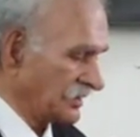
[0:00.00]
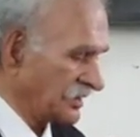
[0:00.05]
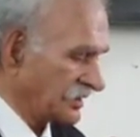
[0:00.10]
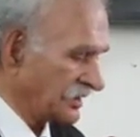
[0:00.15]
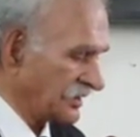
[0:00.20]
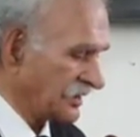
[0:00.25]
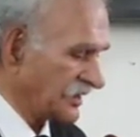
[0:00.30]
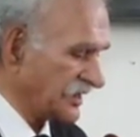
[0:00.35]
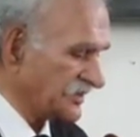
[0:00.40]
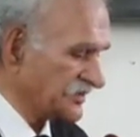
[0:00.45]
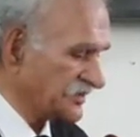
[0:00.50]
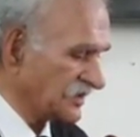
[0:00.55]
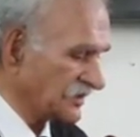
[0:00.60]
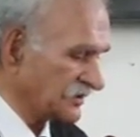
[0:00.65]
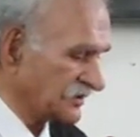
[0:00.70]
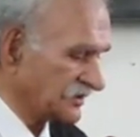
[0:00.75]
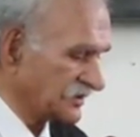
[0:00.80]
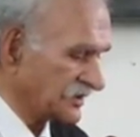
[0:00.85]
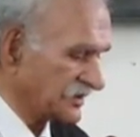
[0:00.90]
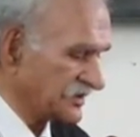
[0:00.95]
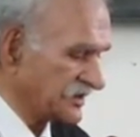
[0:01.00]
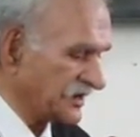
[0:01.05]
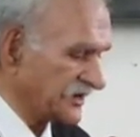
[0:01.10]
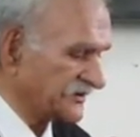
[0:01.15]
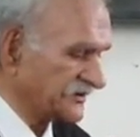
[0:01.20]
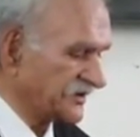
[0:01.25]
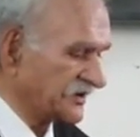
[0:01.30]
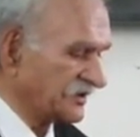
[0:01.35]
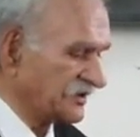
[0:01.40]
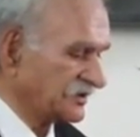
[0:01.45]
neither
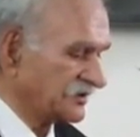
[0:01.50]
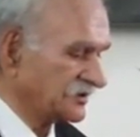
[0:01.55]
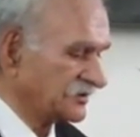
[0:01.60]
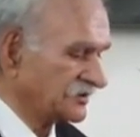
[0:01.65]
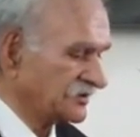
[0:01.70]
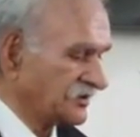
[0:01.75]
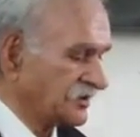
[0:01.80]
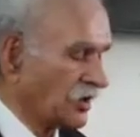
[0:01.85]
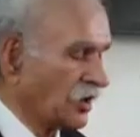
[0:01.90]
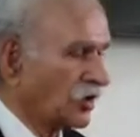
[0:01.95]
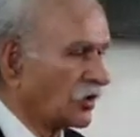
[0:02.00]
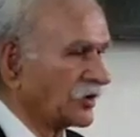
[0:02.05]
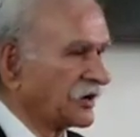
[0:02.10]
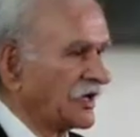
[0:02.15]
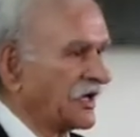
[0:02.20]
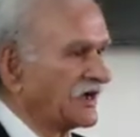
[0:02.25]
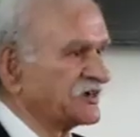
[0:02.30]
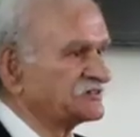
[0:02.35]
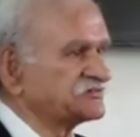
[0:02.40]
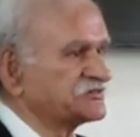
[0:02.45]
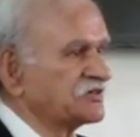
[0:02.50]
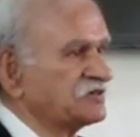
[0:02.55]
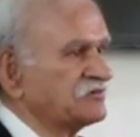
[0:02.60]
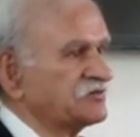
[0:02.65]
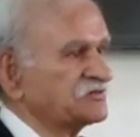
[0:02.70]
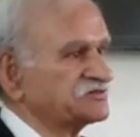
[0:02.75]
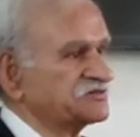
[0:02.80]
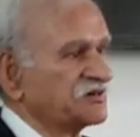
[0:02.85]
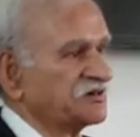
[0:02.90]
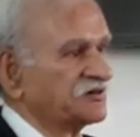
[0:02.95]
creating nor
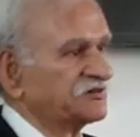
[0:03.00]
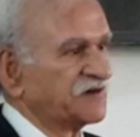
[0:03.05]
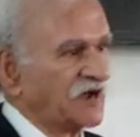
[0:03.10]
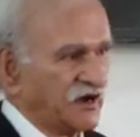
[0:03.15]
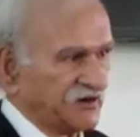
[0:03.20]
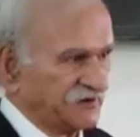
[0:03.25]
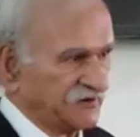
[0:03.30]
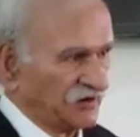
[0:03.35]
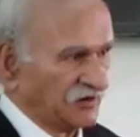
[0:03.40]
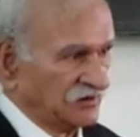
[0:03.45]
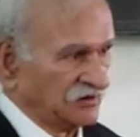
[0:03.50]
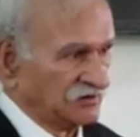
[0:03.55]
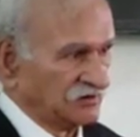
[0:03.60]
extinguishing title.